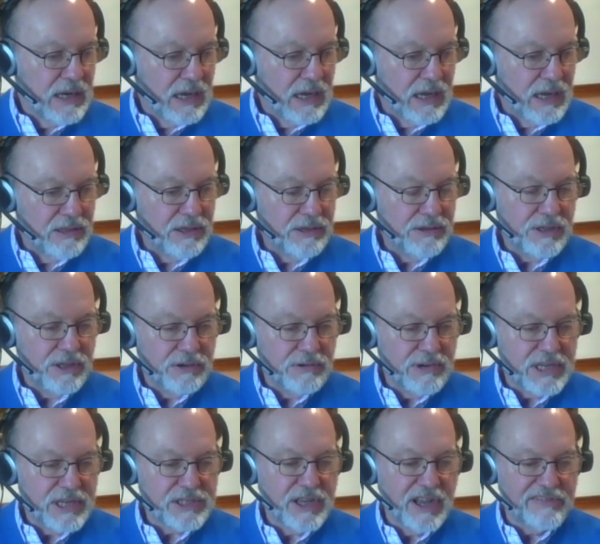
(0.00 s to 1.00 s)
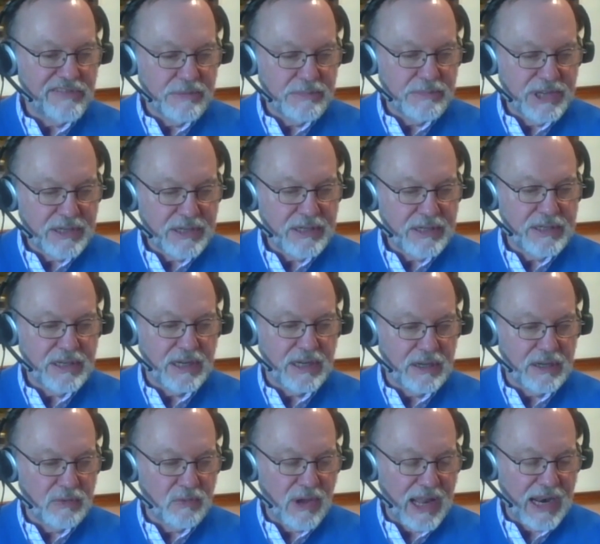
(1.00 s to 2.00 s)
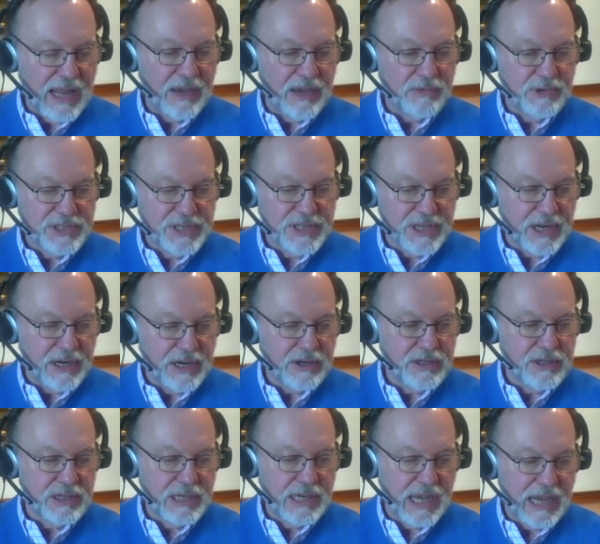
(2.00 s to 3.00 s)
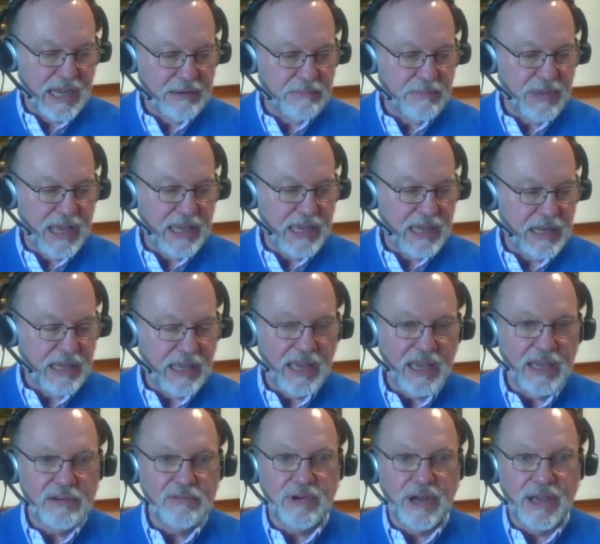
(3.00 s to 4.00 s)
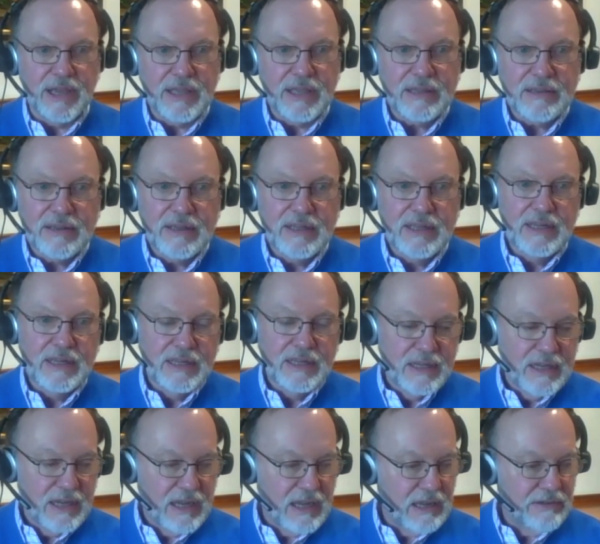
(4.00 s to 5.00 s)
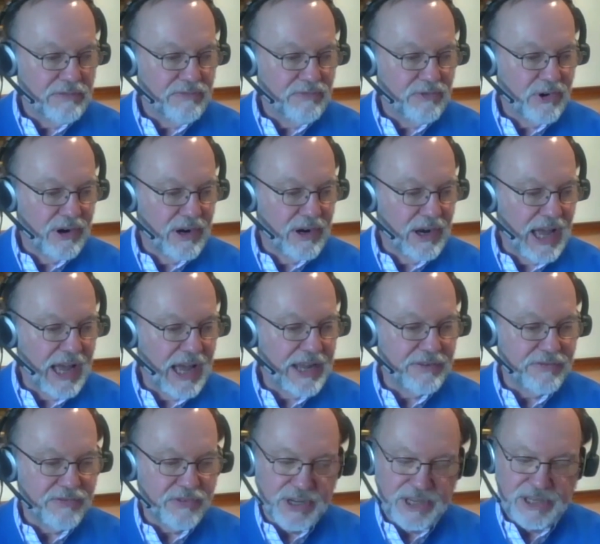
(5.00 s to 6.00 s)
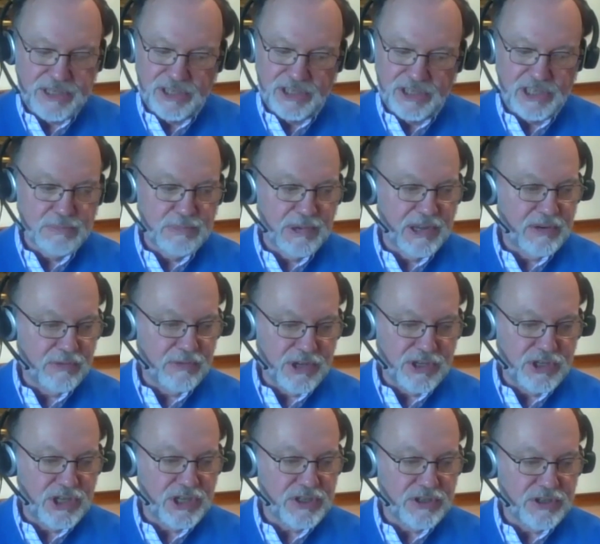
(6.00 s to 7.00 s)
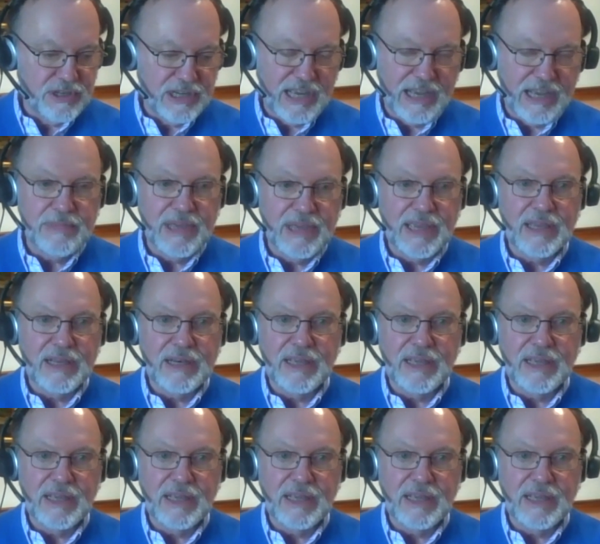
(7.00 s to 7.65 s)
U.S. government, while I was there, could not make any headway for a lot of reasons, but we just could not make any